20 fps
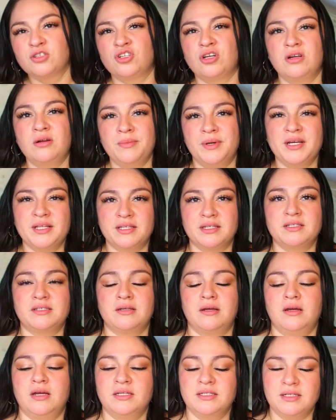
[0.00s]
Try to make
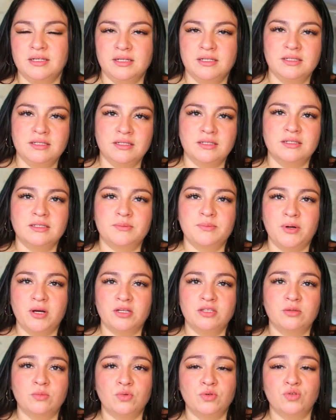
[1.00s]
this as easy as
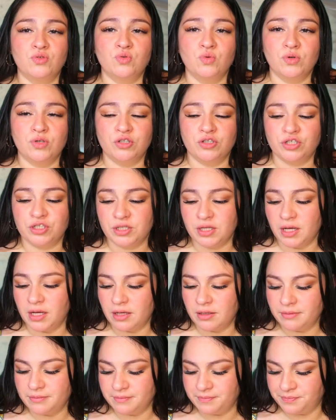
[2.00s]
possible to
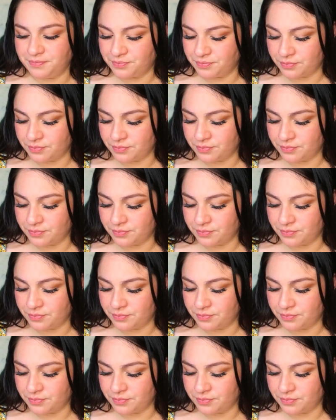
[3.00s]
understand.